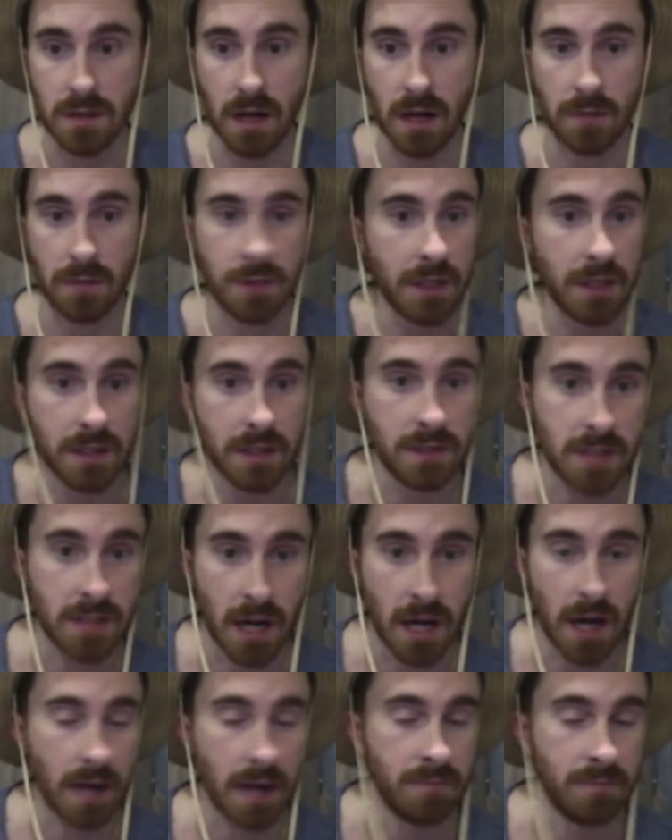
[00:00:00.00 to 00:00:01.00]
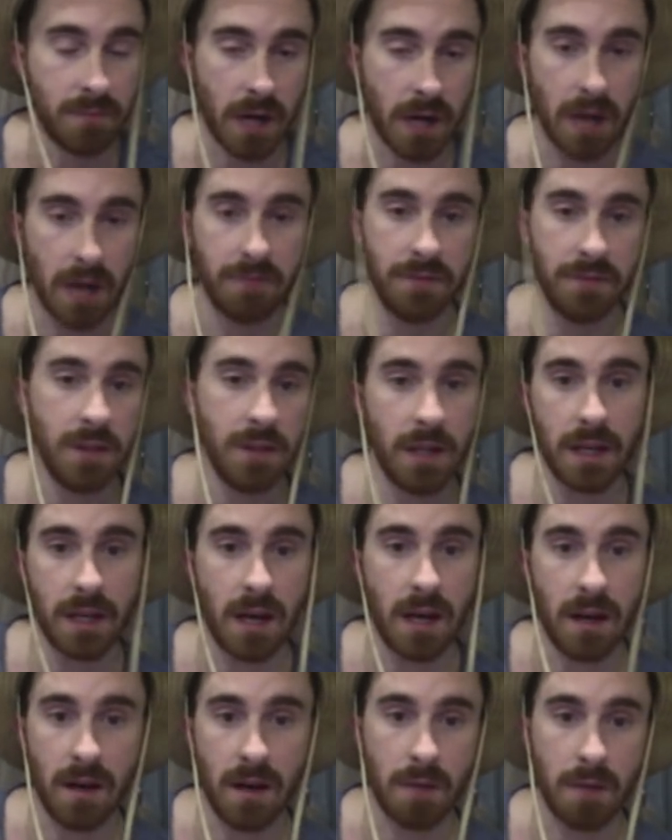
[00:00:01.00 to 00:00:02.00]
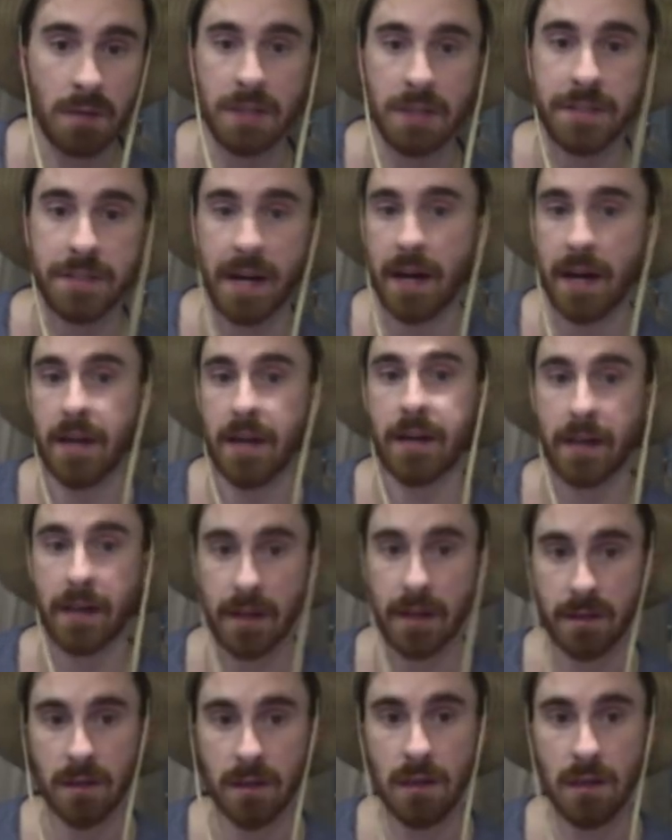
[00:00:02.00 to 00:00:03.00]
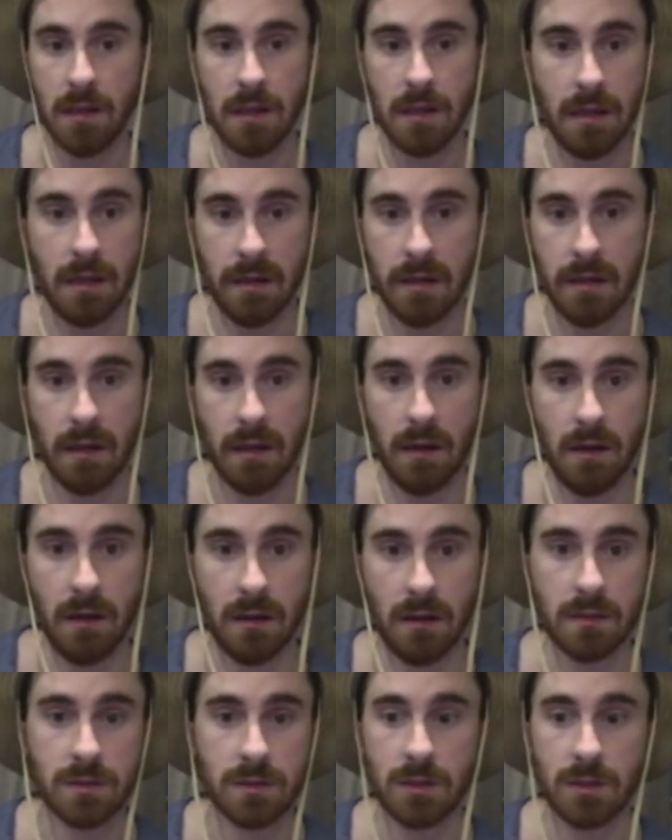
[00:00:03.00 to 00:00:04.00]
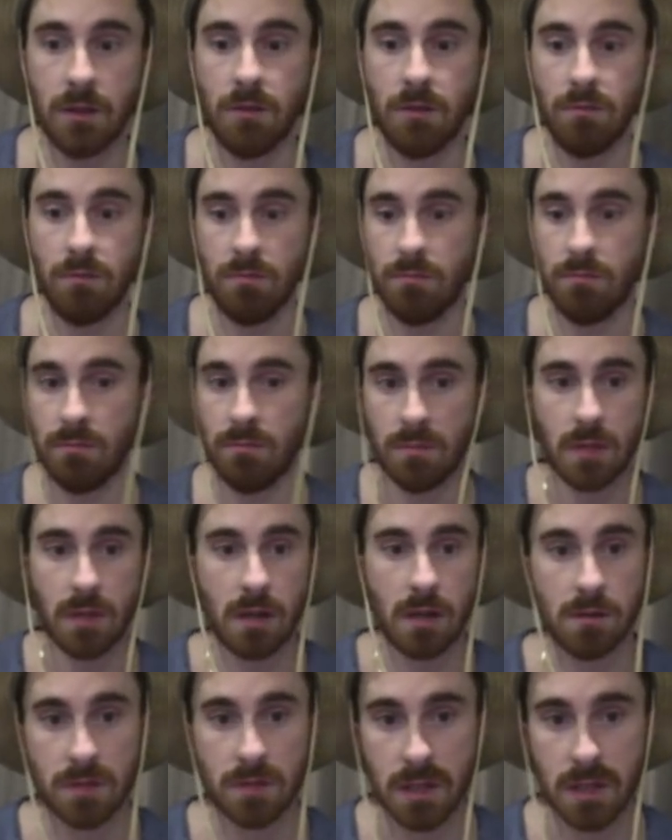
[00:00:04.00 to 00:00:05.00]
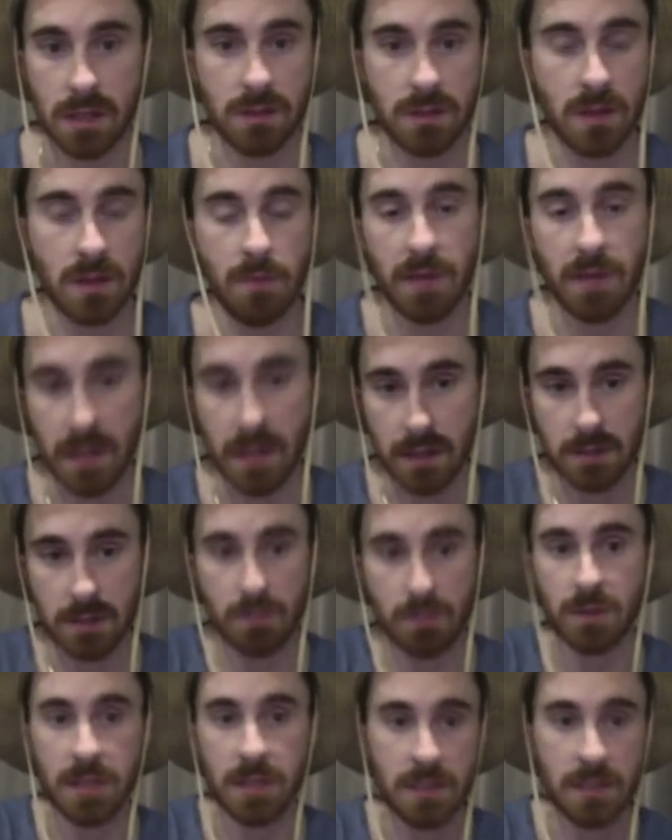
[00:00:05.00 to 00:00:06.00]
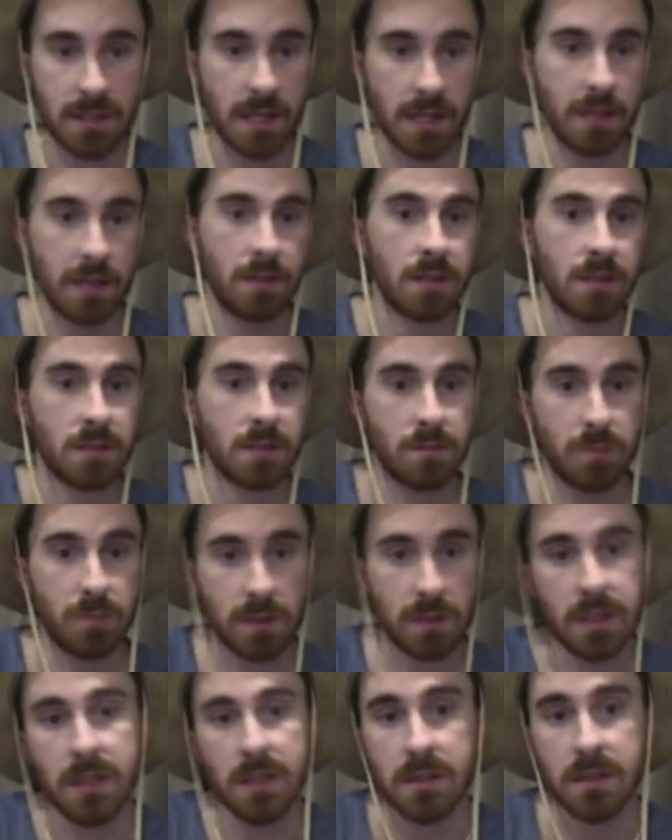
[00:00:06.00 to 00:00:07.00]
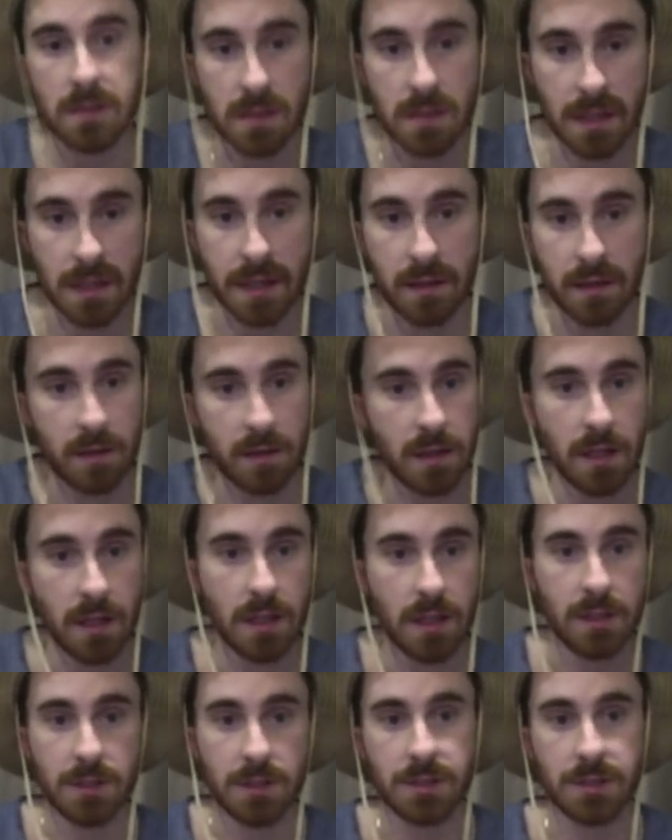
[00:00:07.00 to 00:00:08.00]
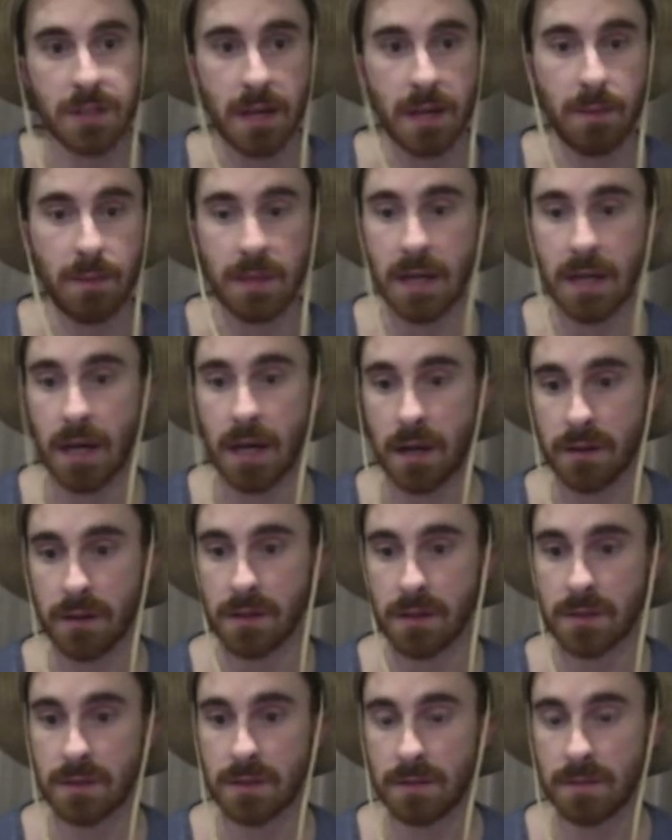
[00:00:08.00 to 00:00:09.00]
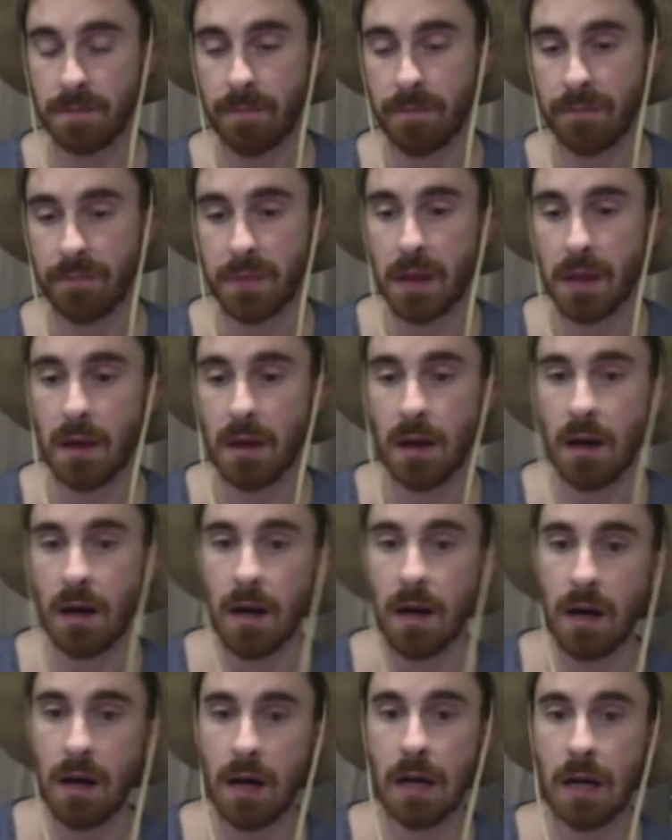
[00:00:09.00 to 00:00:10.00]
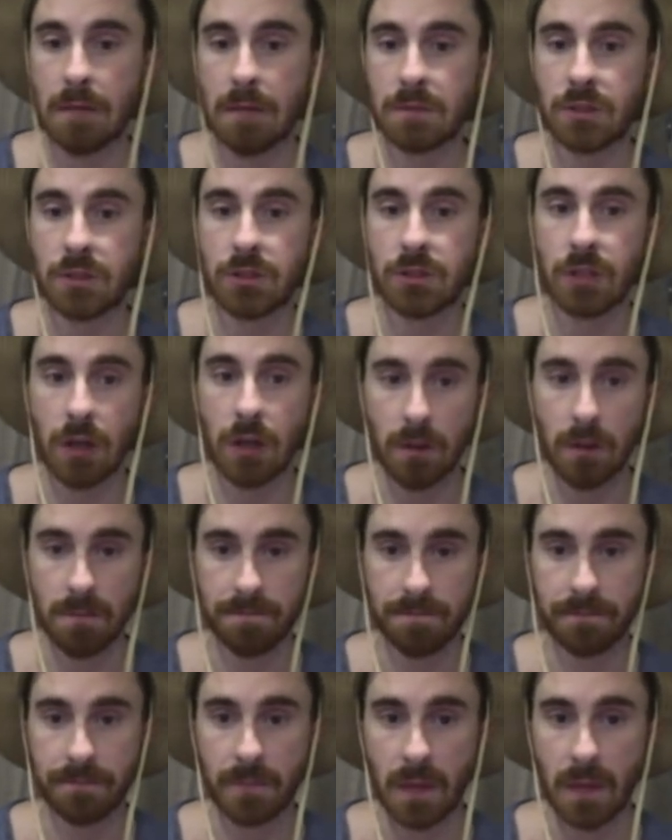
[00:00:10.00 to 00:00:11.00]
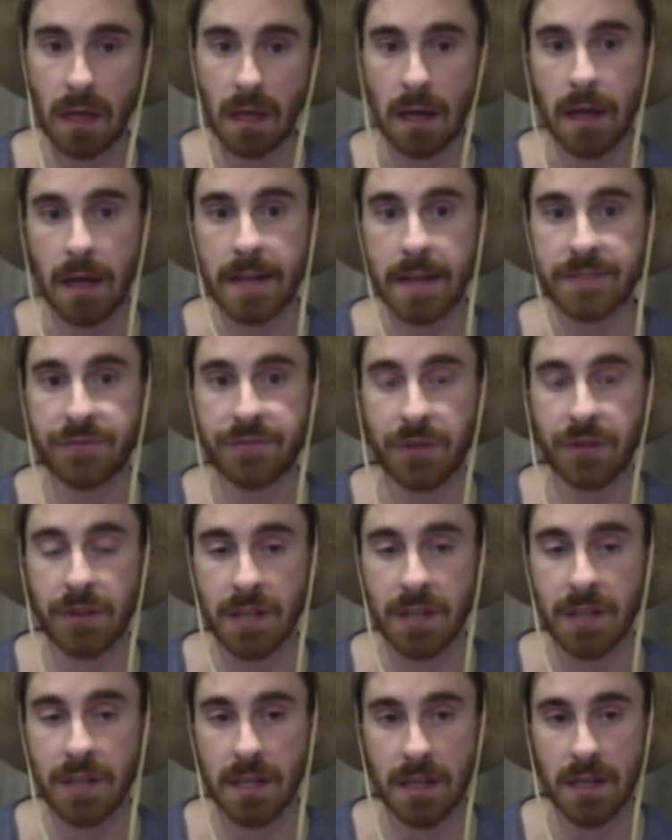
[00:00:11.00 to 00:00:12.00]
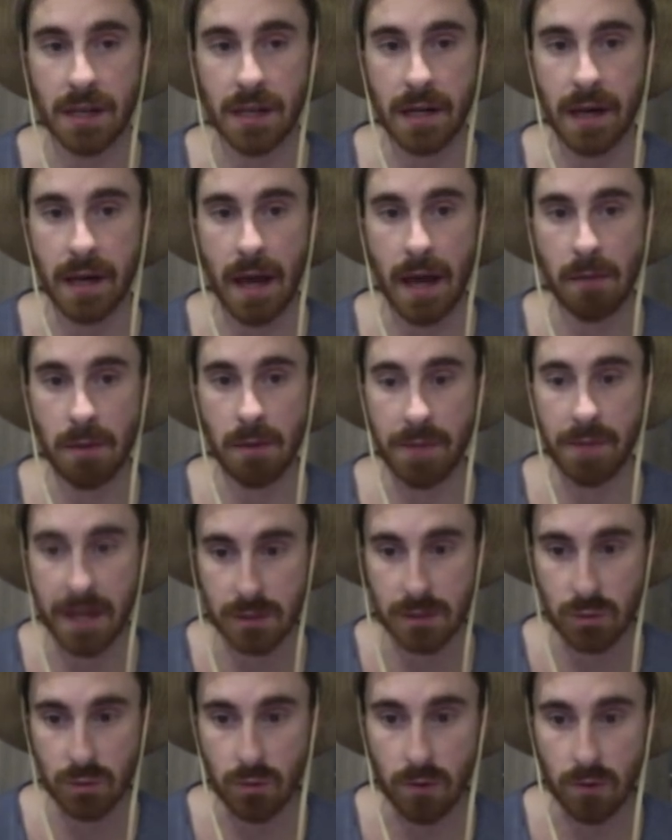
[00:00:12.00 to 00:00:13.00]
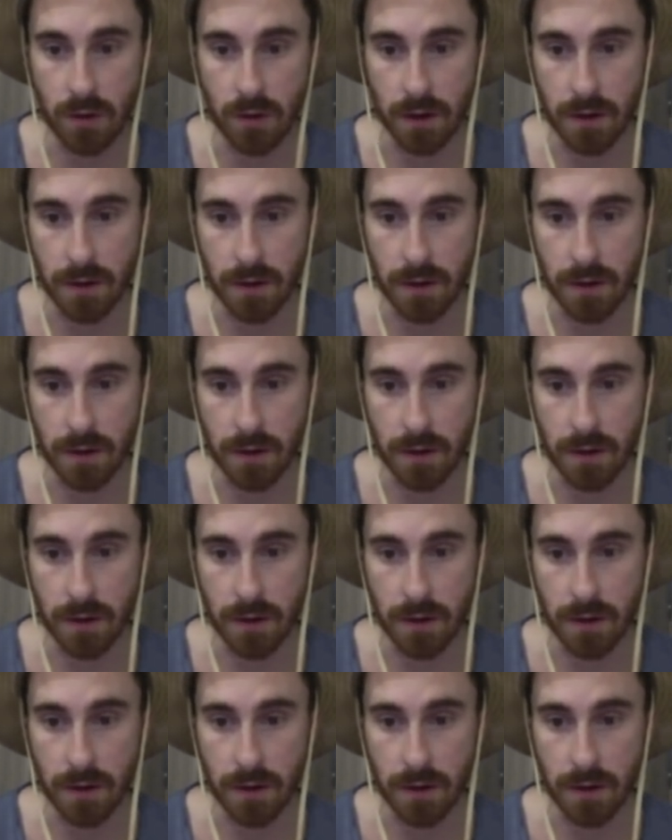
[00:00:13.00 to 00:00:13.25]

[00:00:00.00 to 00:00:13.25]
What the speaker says: gonna die. I feel like I'm gonna die again. So I was like, somebody else, please take this. Please, like, just get me out of this. So, as for the MMX War,